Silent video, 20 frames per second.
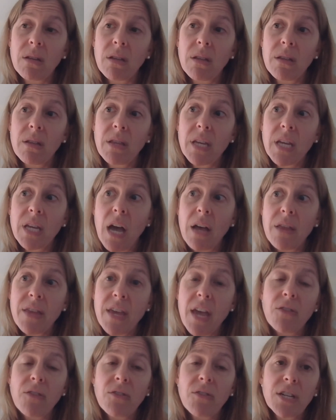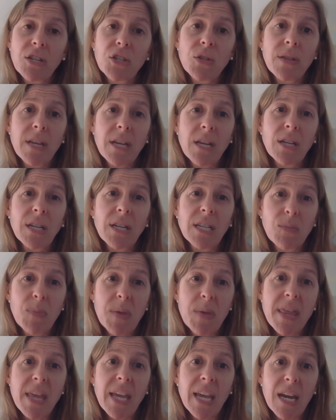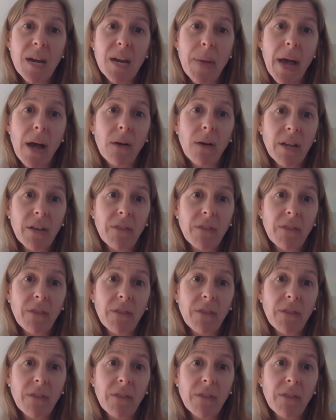The other issue that you need to be thinking about